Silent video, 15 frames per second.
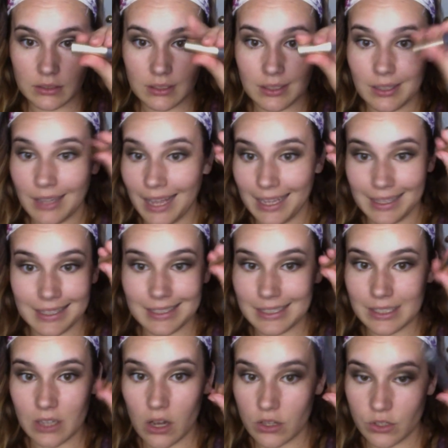Like, this is
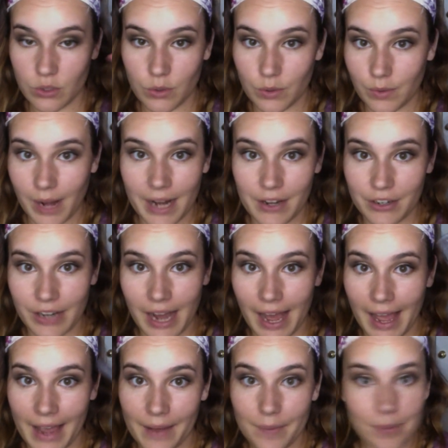also a ride or
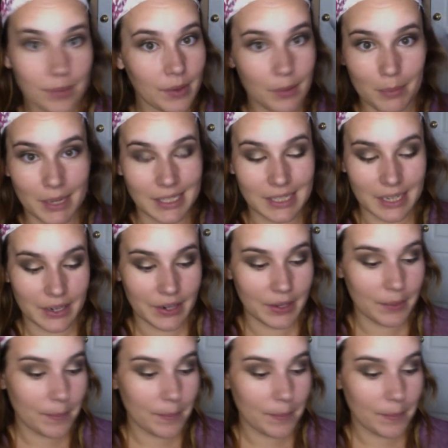die mascara.